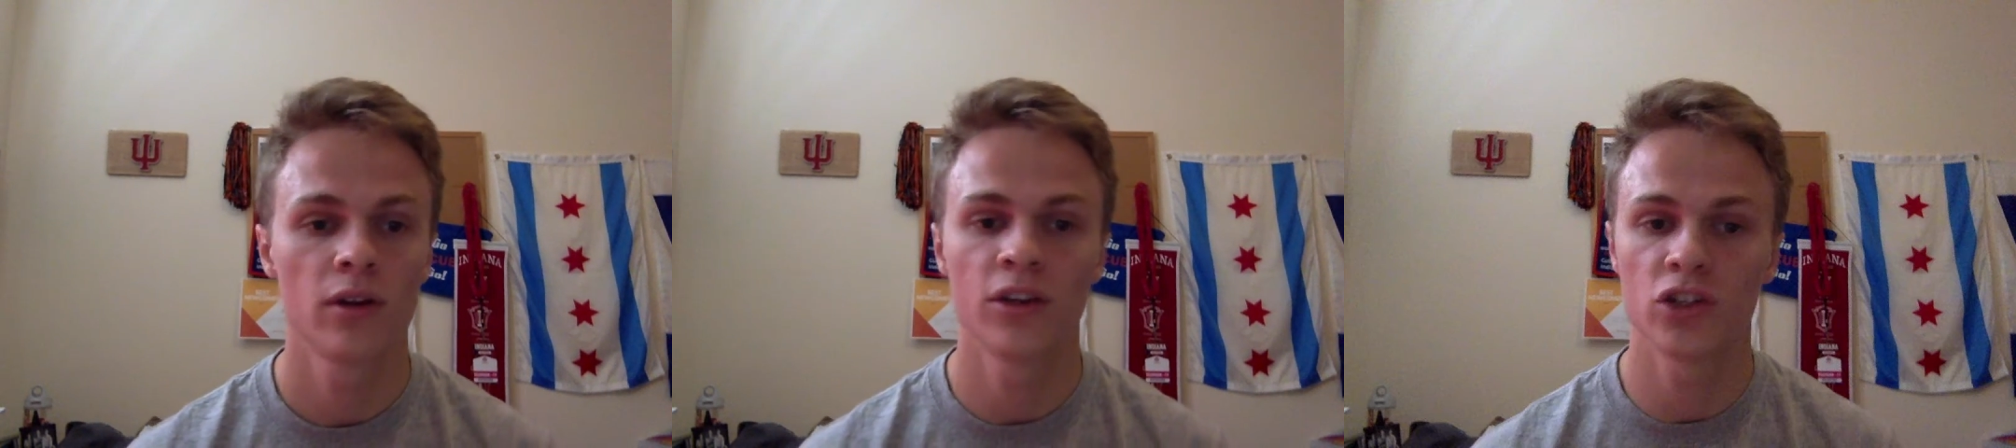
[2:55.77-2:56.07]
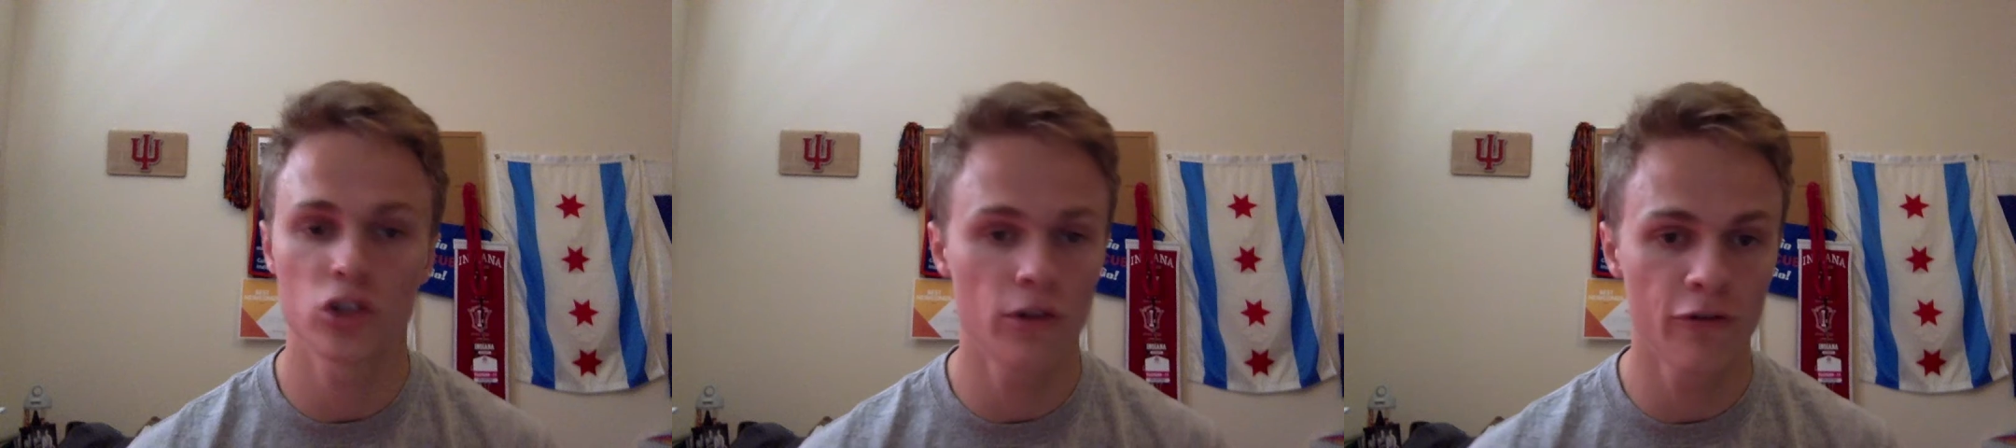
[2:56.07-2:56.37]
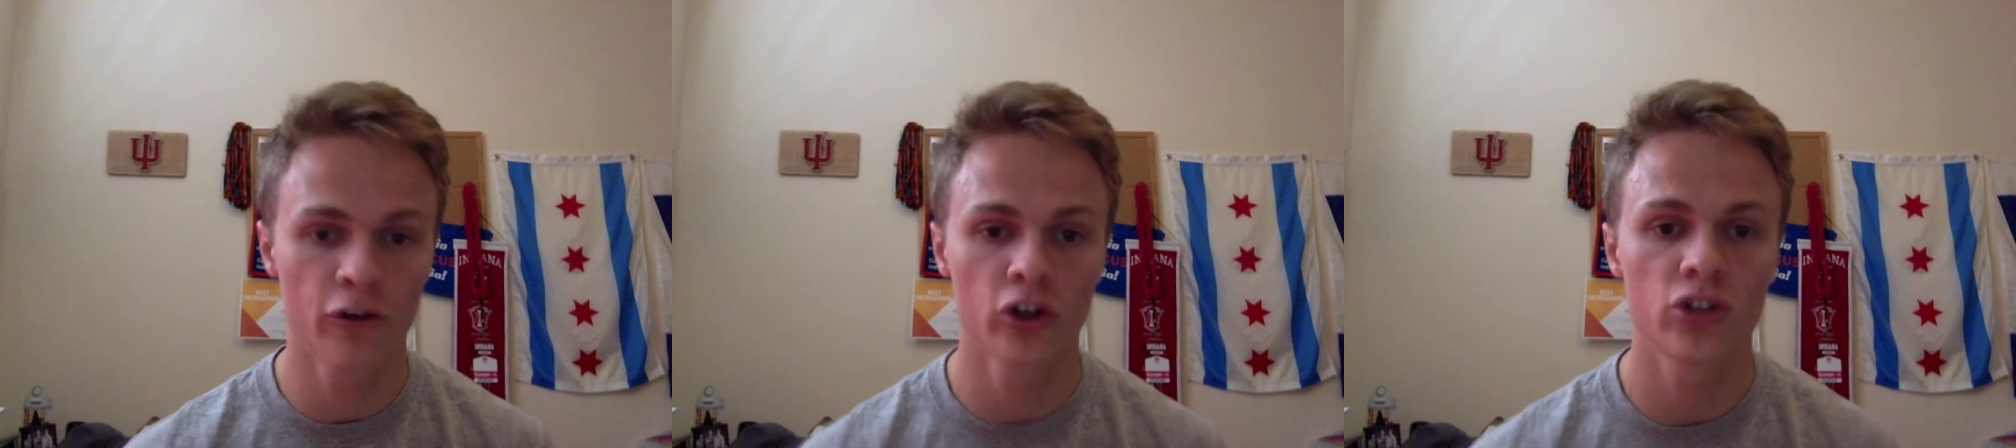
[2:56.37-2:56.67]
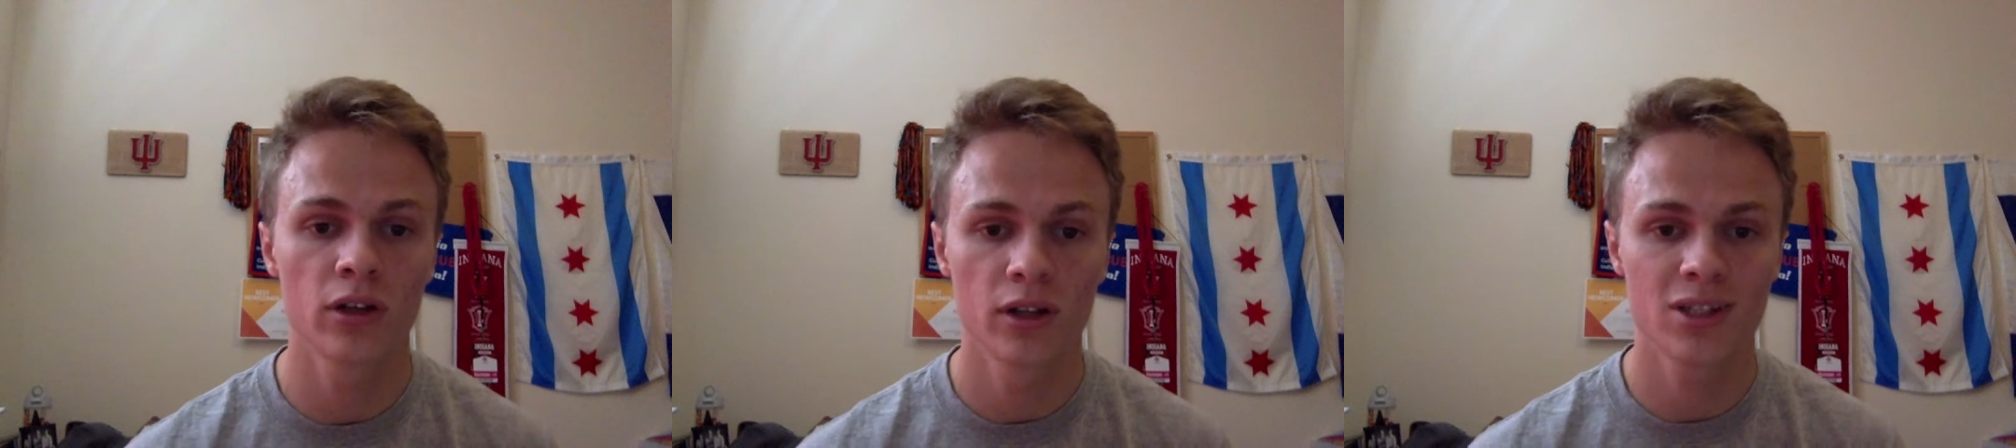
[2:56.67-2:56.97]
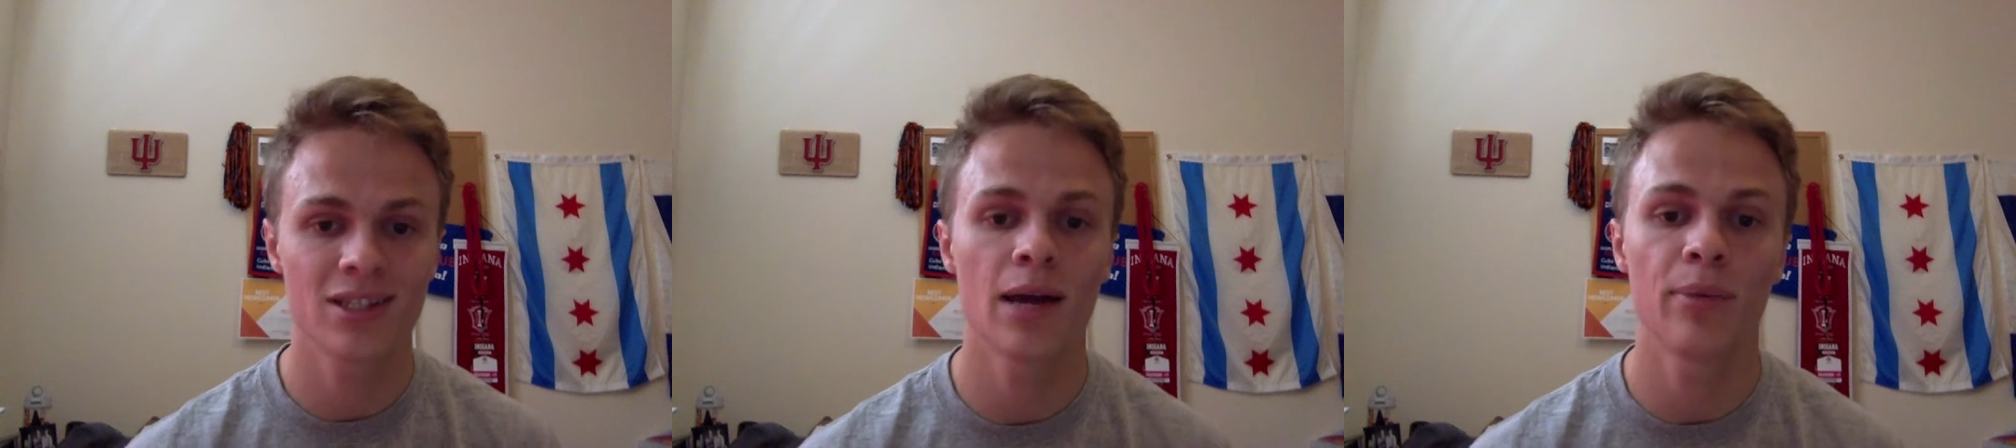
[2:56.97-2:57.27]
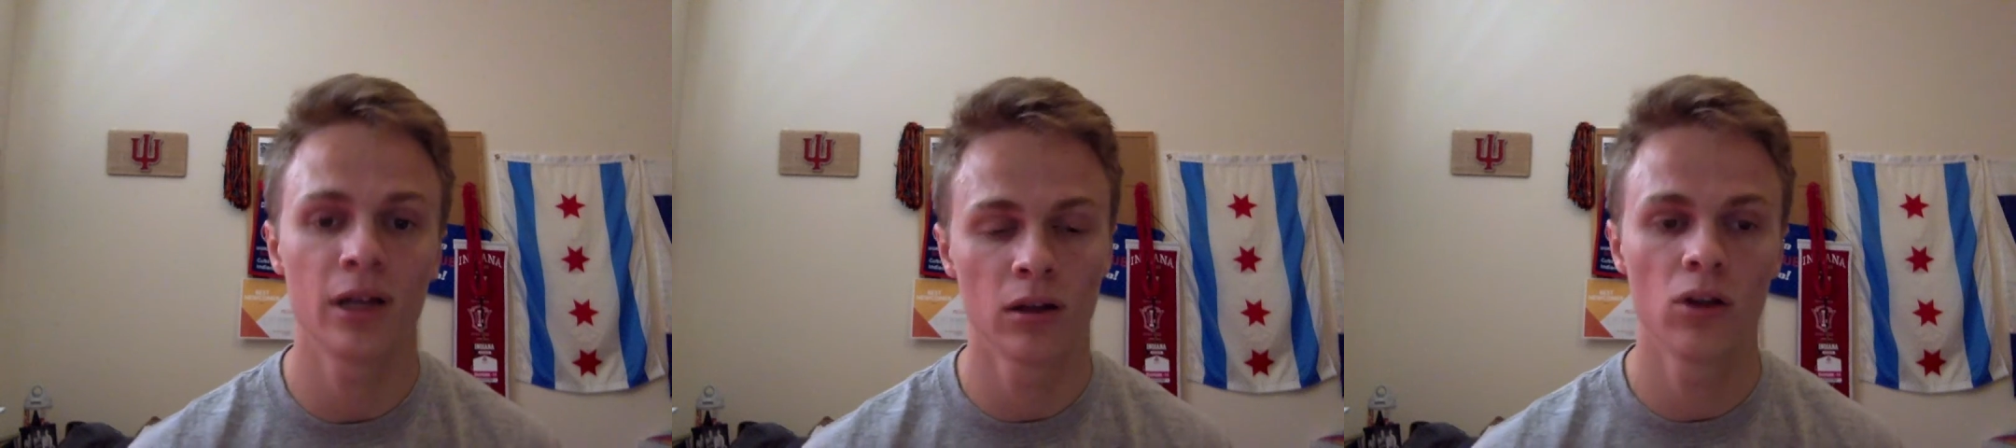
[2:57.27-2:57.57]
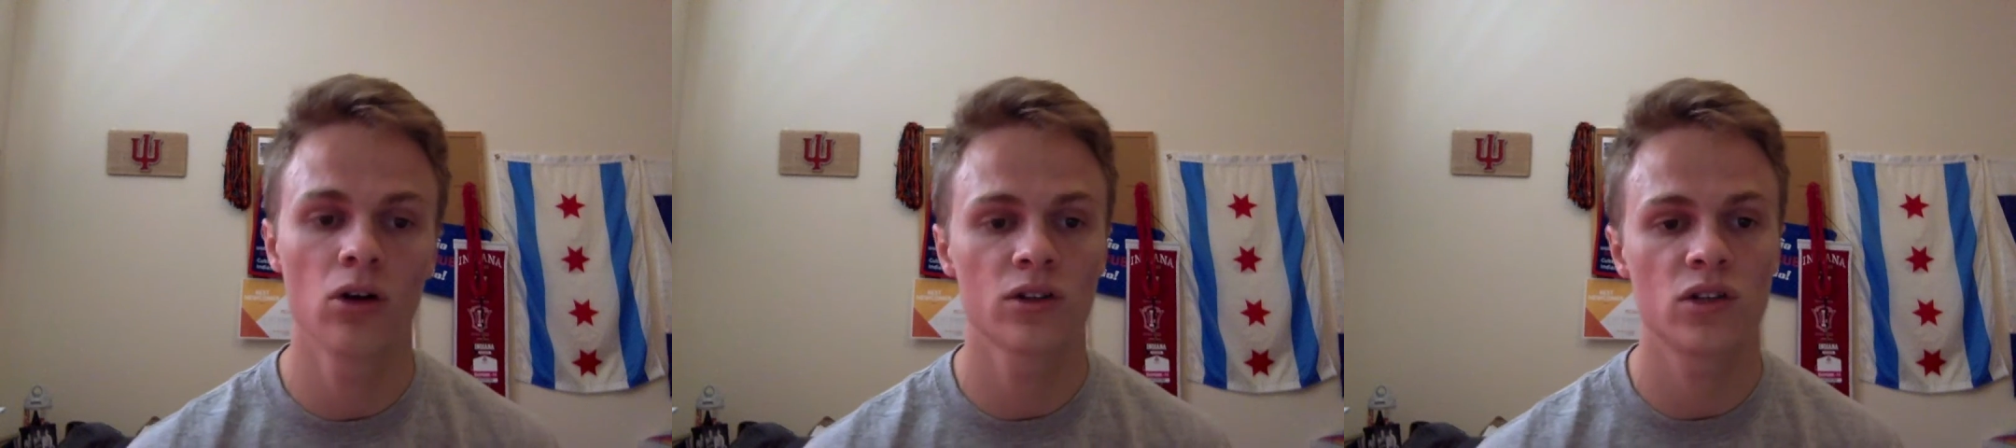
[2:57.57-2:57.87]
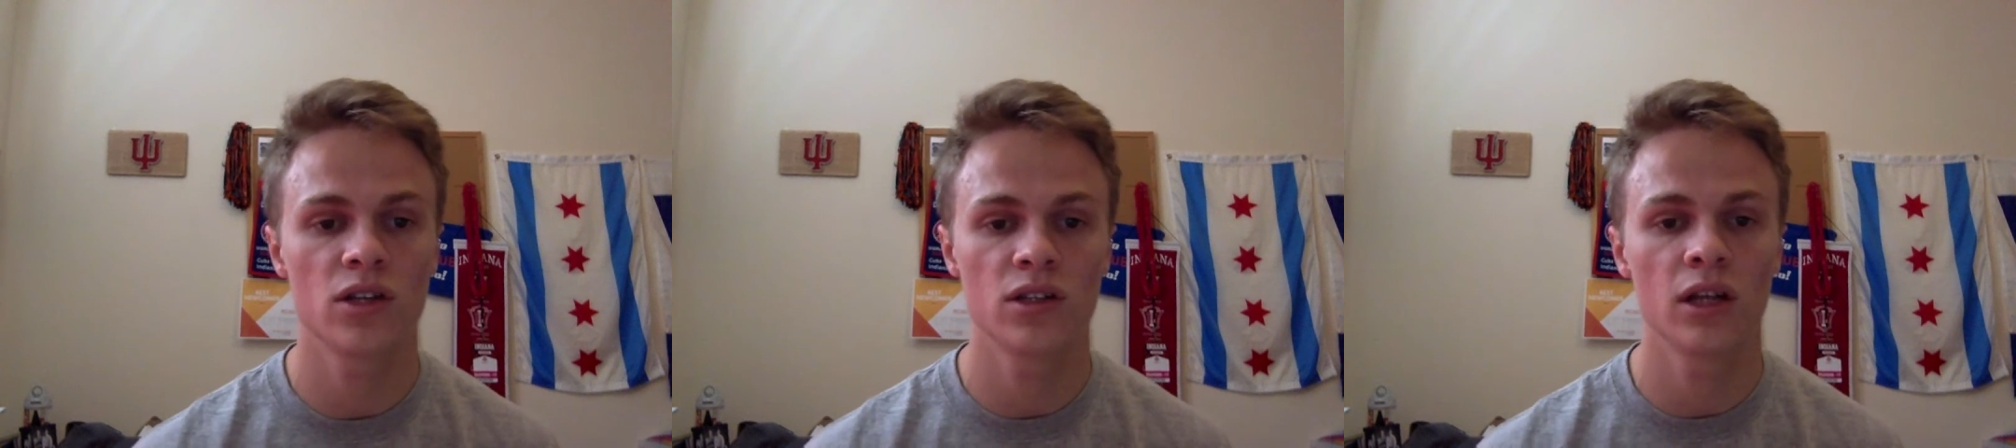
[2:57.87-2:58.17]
This is the first step in a long season,